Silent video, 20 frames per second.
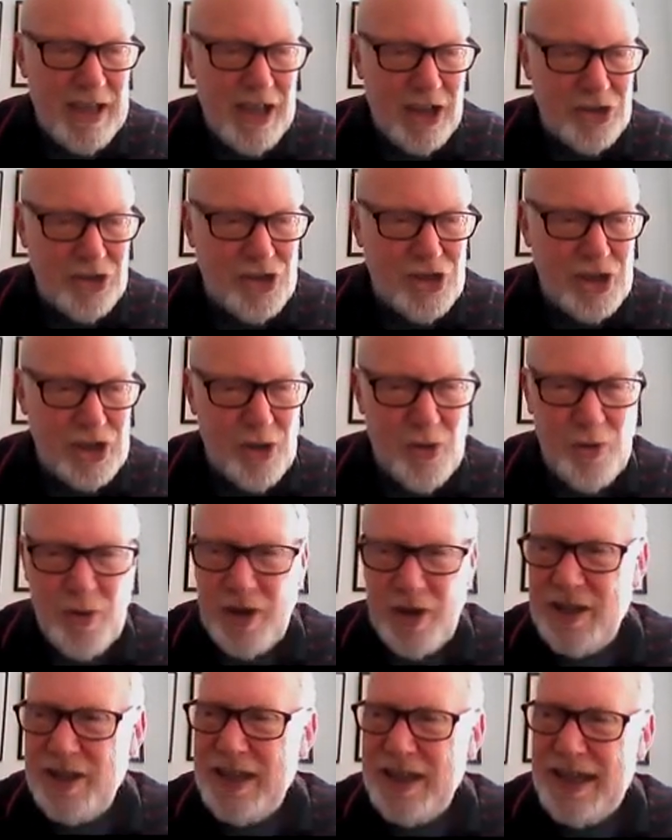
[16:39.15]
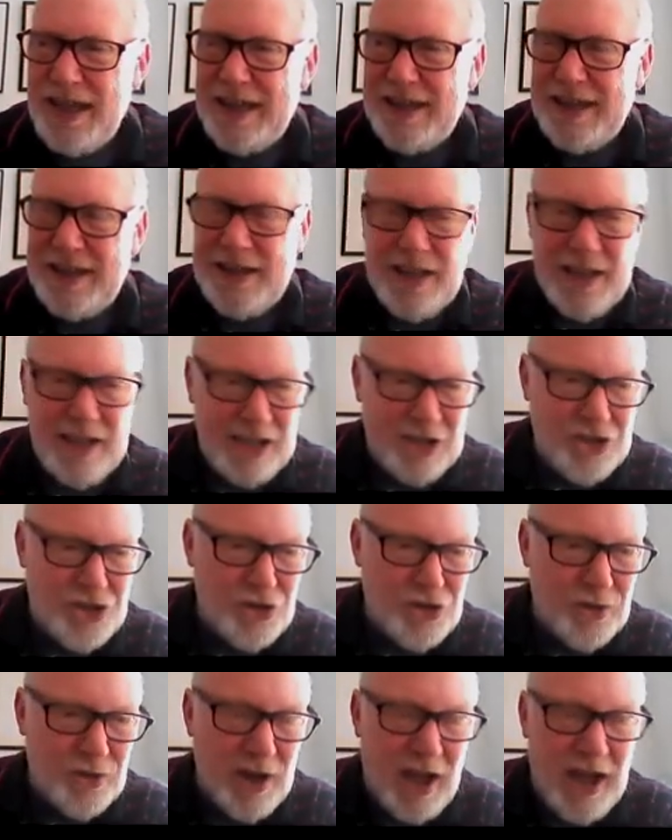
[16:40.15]
and slower in
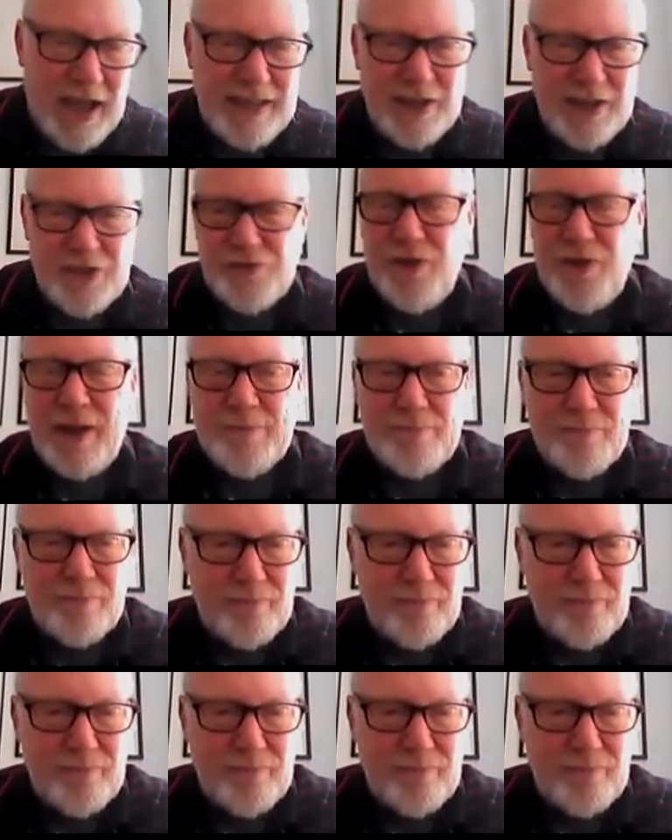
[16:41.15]
July. That's right.